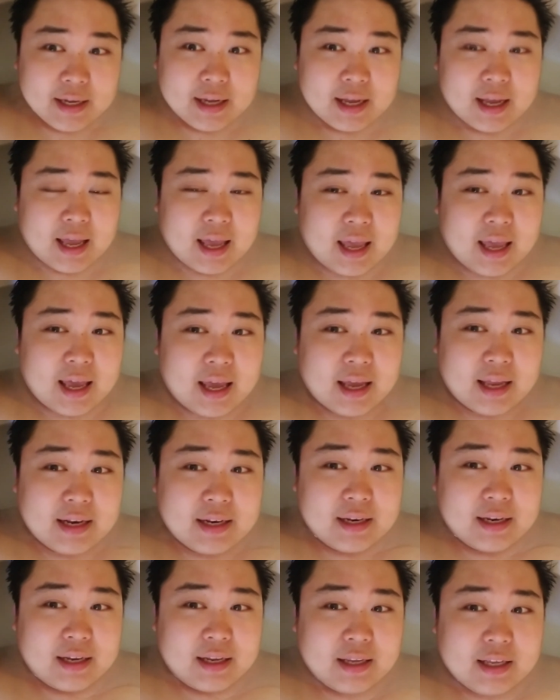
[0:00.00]

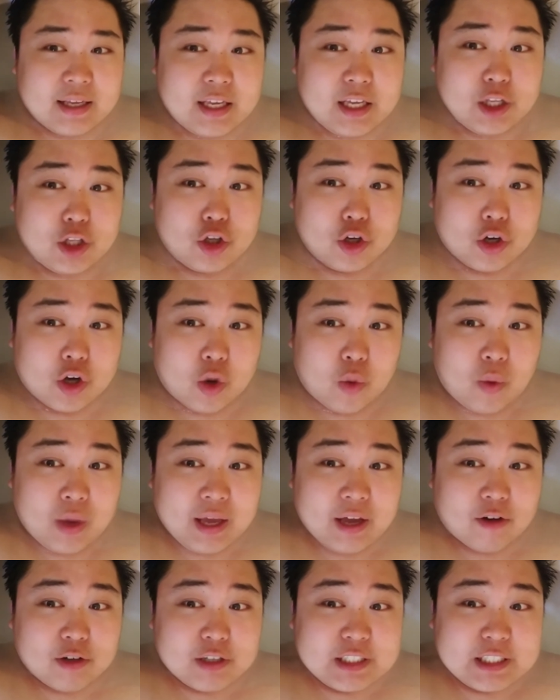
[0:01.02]
And he took
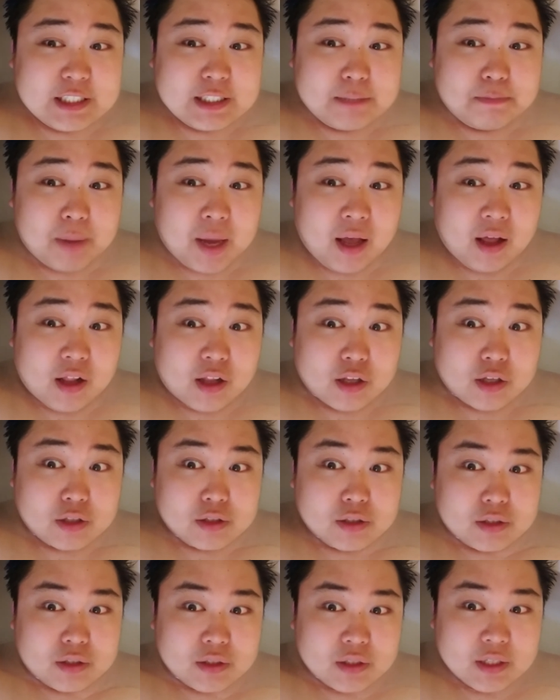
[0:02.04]
away our
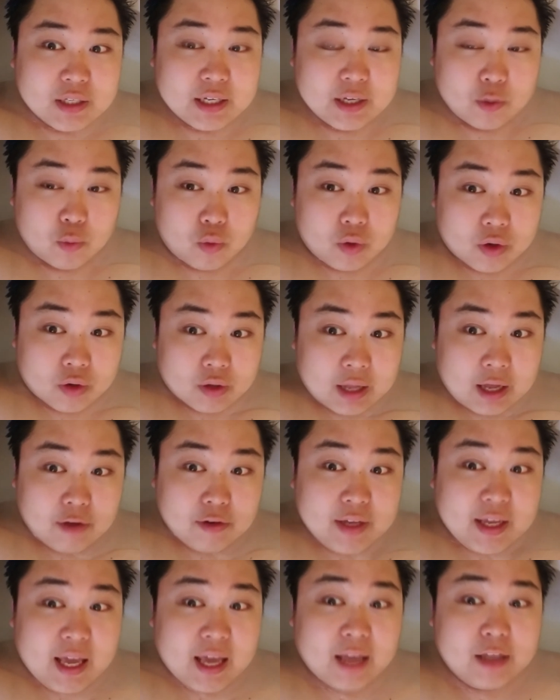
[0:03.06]
spells. We're
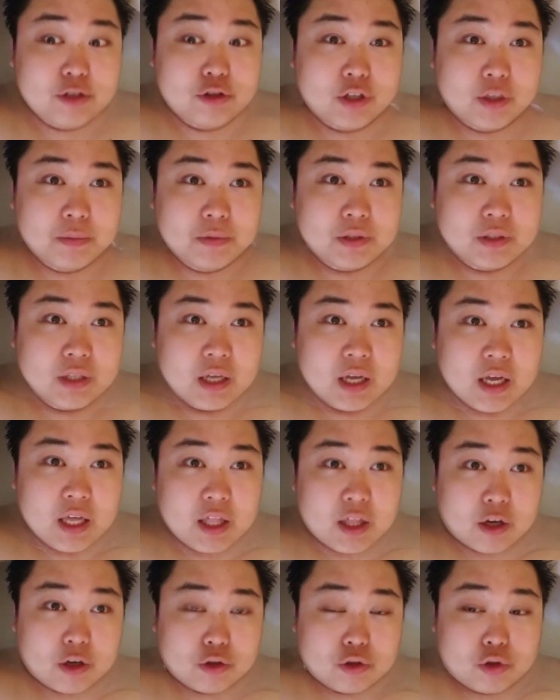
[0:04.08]
allowed cantrips.
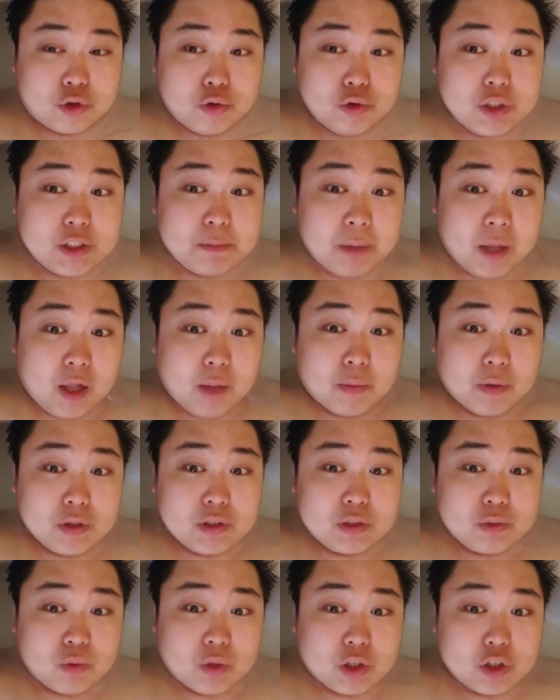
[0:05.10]
There are 2 spell
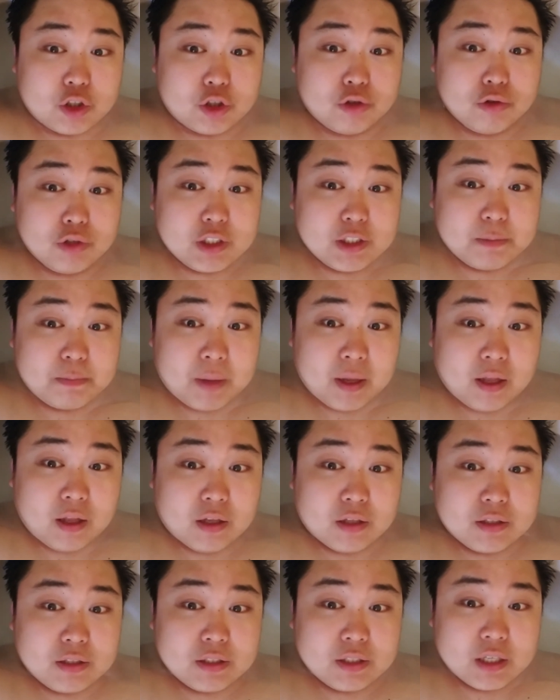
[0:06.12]
books. We can choose
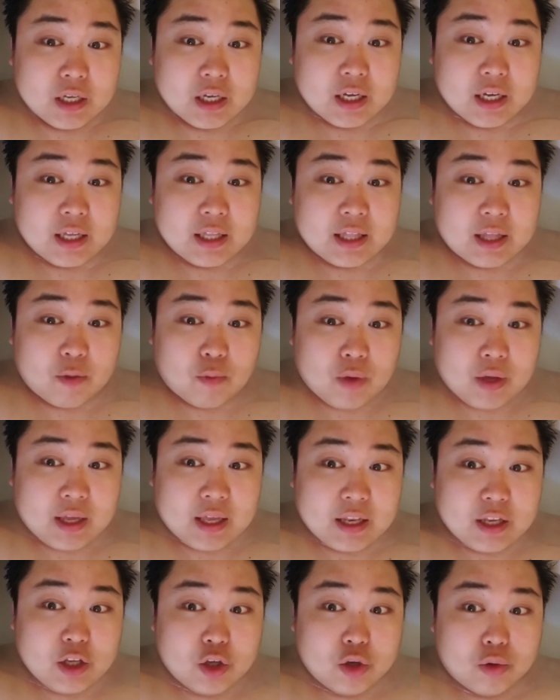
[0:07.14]
spells that we
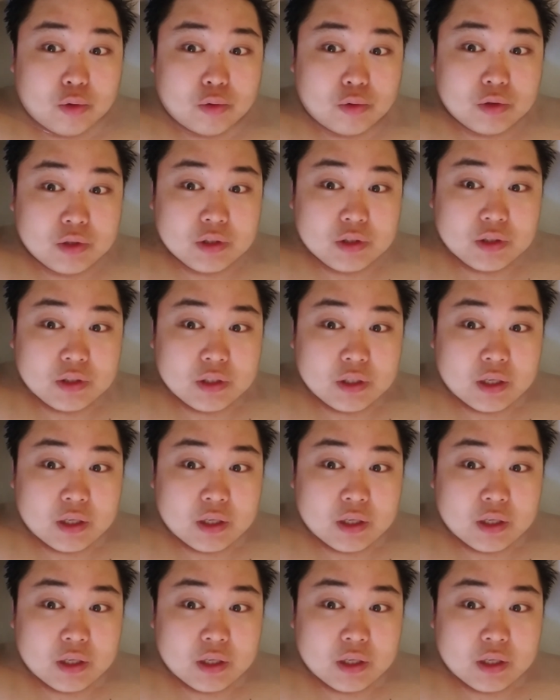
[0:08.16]
can use,